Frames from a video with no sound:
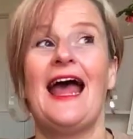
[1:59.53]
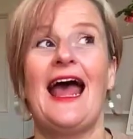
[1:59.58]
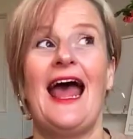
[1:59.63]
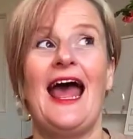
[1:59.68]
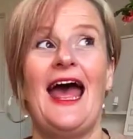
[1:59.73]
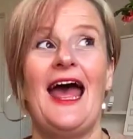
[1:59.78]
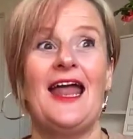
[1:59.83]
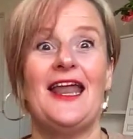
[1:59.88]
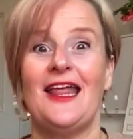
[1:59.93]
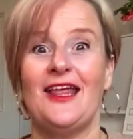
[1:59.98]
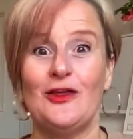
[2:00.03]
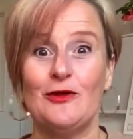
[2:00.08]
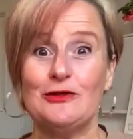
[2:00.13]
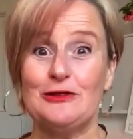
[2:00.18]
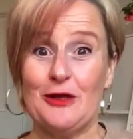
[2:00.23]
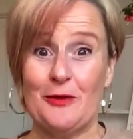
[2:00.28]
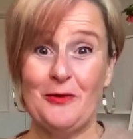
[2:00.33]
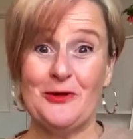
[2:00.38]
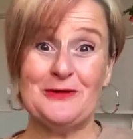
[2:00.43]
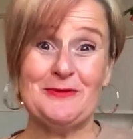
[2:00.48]
And you're
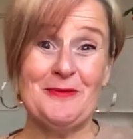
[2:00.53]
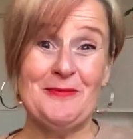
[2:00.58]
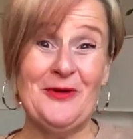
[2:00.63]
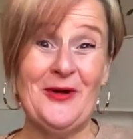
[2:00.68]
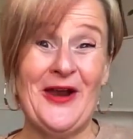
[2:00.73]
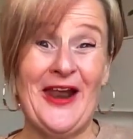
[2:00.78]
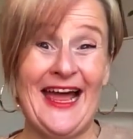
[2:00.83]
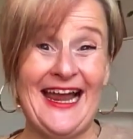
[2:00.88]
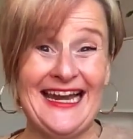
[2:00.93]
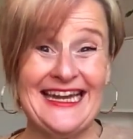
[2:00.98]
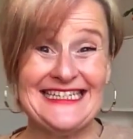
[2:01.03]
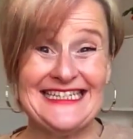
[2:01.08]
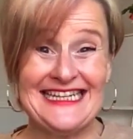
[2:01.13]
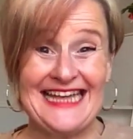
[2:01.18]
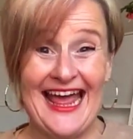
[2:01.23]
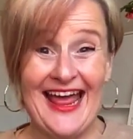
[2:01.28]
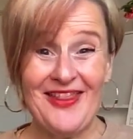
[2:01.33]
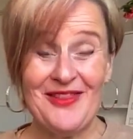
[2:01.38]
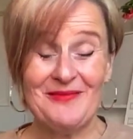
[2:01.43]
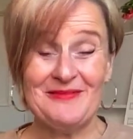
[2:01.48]
so much more likely to
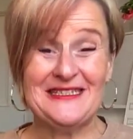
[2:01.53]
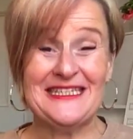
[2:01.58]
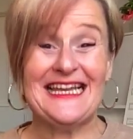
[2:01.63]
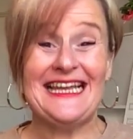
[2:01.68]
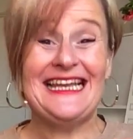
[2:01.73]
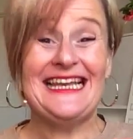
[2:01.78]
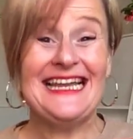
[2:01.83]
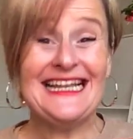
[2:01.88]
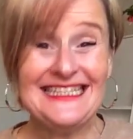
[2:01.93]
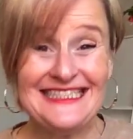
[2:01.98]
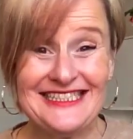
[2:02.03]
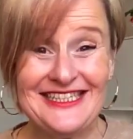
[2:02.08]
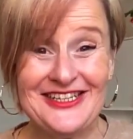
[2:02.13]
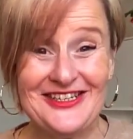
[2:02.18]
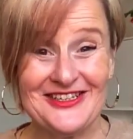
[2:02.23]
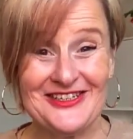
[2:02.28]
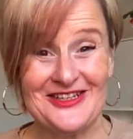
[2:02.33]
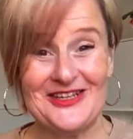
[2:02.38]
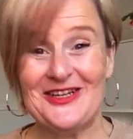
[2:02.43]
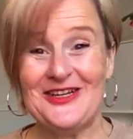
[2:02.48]
get them to
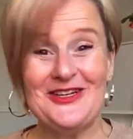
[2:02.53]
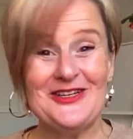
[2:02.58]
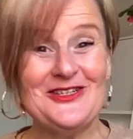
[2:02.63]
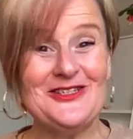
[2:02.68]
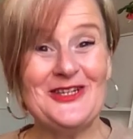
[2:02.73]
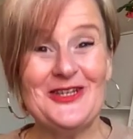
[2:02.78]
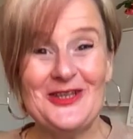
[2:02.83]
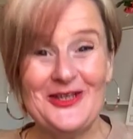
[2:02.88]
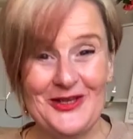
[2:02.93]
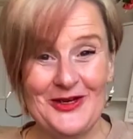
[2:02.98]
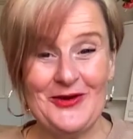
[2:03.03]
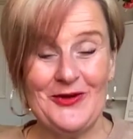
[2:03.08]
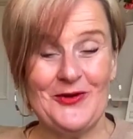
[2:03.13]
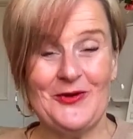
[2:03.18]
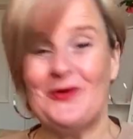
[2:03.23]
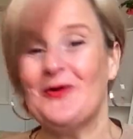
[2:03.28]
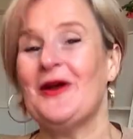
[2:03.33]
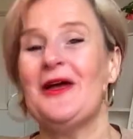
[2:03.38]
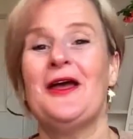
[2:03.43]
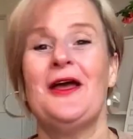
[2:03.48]
listen to
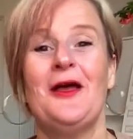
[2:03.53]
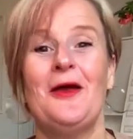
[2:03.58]
you,